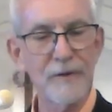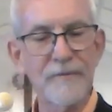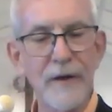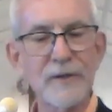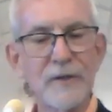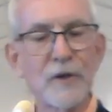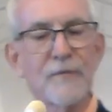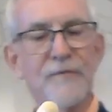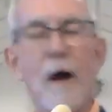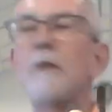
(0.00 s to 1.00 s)
confessing
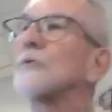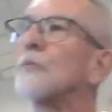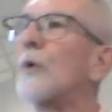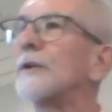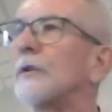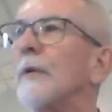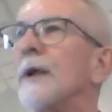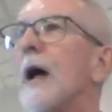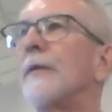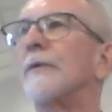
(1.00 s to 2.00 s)
your faults one to
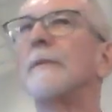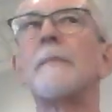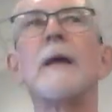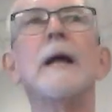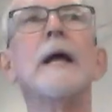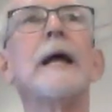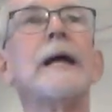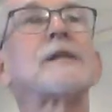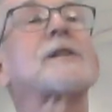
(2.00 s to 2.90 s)
another, he's